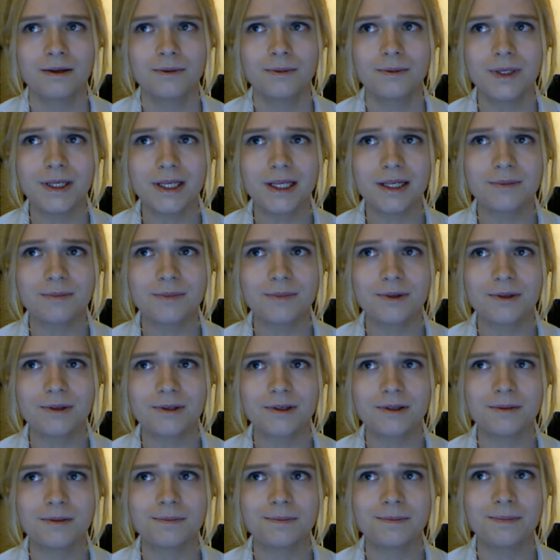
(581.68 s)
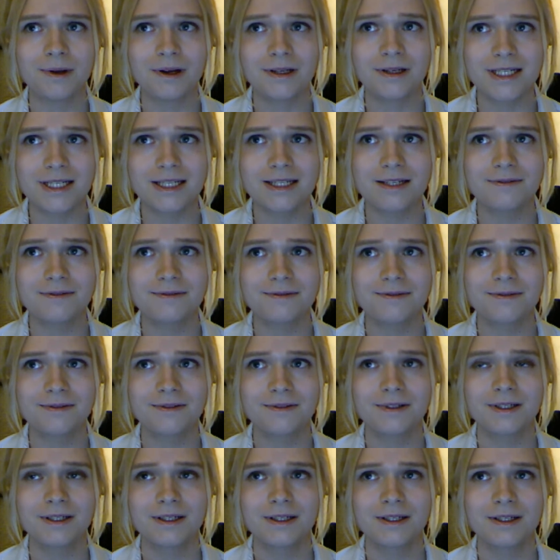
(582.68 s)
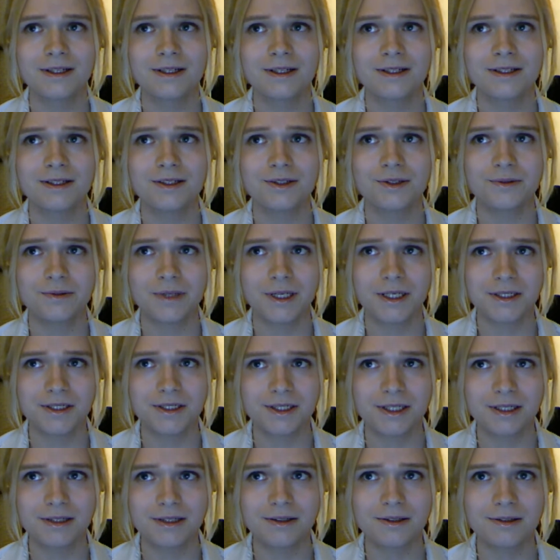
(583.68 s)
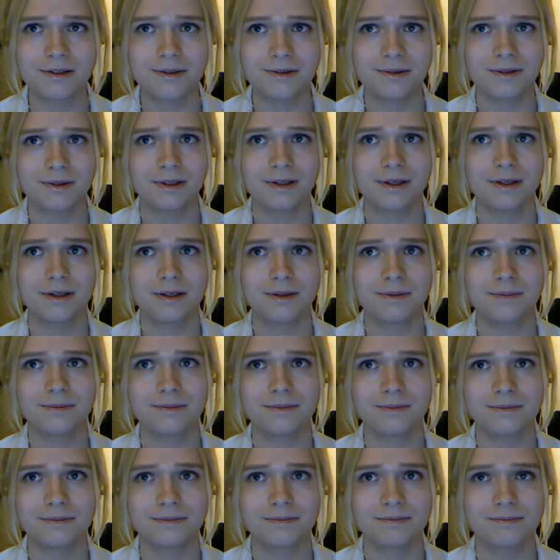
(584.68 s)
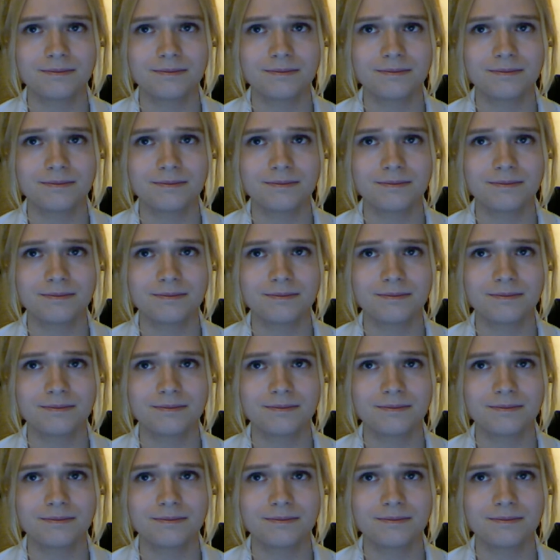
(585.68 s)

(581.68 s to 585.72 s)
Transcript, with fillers: we need more positive transgendered um,